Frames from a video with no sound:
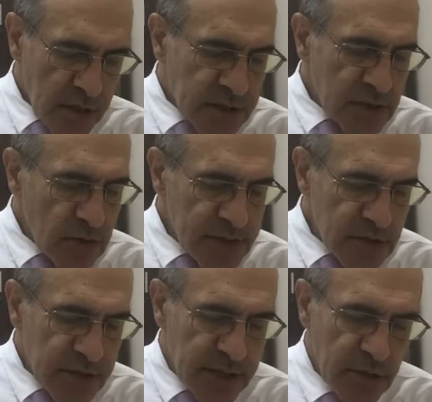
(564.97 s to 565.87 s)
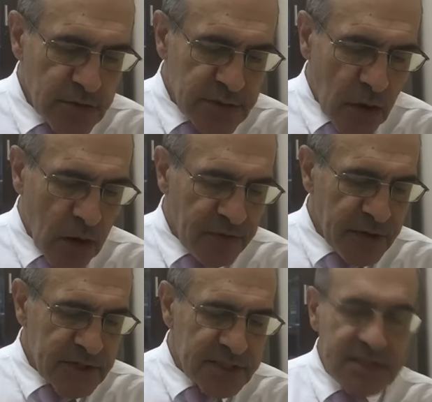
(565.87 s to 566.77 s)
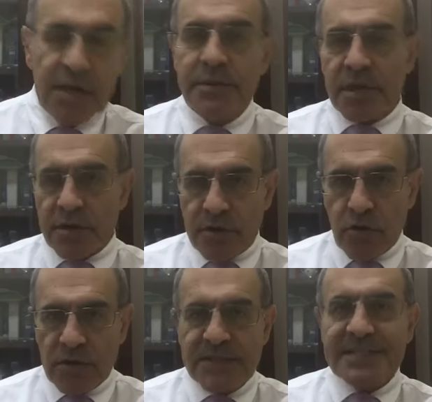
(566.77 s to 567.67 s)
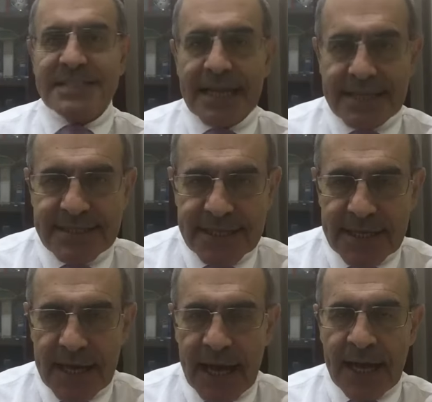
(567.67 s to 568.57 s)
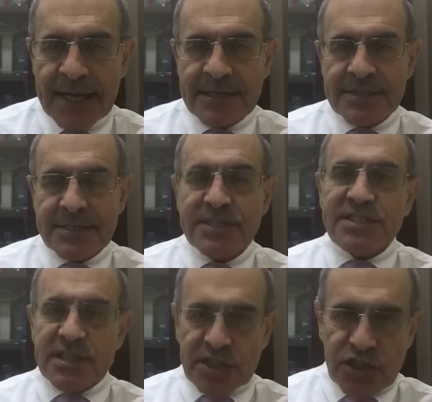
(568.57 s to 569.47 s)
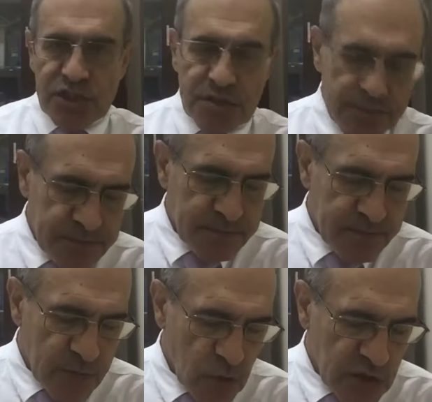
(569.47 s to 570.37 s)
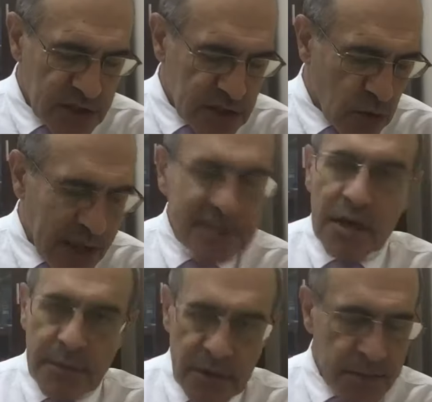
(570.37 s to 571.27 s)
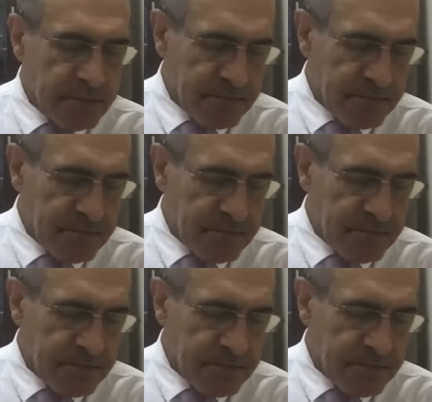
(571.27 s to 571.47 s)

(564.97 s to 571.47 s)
There is also the use of a determiner called said and such, which is quite common.